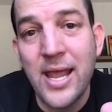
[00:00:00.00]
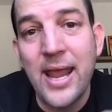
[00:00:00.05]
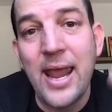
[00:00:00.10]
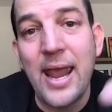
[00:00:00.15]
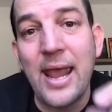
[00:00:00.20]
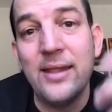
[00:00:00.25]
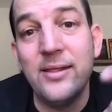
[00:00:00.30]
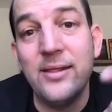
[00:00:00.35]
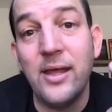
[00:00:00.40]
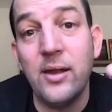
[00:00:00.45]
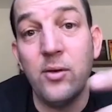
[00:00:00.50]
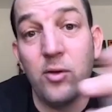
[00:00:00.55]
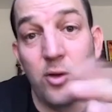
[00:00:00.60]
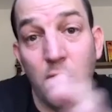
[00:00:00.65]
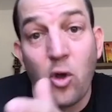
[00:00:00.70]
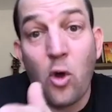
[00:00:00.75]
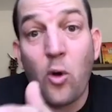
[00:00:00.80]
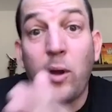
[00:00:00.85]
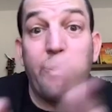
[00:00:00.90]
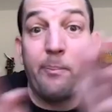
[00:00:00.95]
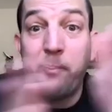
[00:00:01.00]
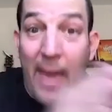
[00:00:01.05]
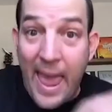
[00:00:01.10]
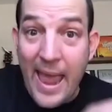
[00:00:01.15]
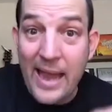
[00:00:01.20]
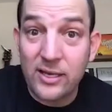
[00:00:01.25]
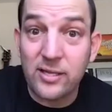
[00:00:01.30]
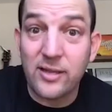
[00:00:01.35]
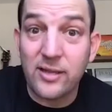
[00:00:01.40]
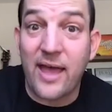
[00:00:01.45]
And then going
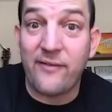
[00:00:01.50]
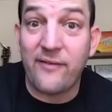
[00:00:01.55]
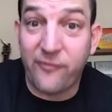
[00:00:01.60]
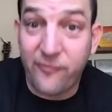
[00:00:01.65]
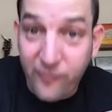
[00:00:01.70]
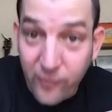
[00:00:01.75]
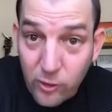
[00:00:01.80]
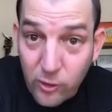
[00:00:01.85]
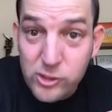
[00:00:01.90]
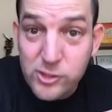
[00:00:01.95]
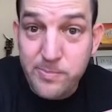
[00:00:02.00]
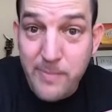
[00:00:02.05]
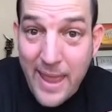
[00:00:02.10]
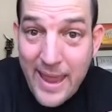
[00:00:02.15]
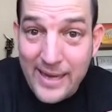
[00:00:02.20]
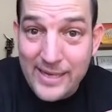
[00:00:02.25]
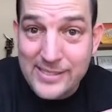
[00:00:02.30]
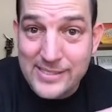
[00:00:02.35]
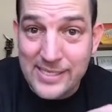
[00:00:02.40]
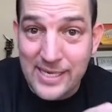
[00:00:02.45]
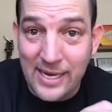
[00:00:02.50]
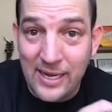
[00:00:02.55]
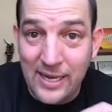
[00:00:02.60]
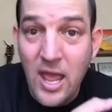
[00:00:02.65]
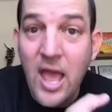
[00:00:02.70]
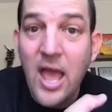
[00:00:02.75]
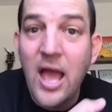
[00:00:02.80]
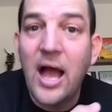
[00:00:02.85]
back to that first magazine,